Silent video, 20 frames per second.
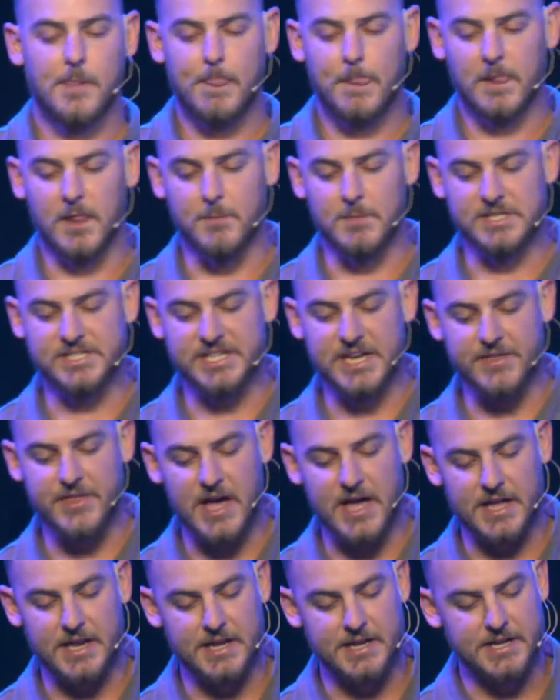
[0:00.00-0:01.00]
Let me say
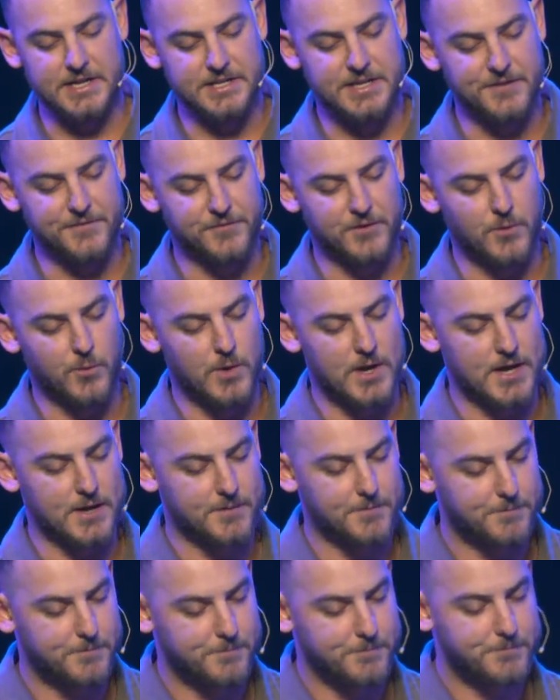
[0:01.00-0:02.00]
that in a different way.
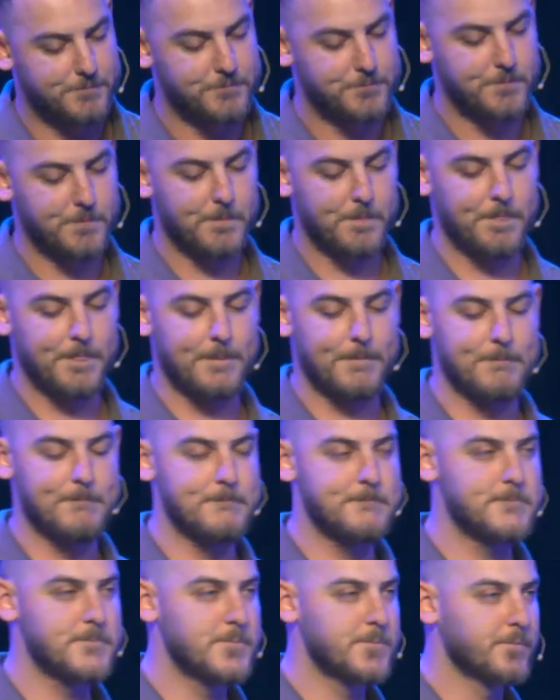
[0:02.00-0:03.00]
Déjalo digo de otra
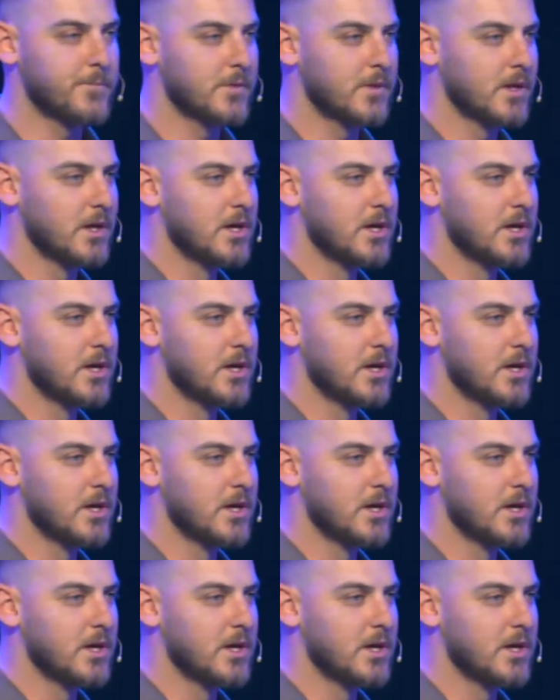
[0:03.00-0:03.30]
manera.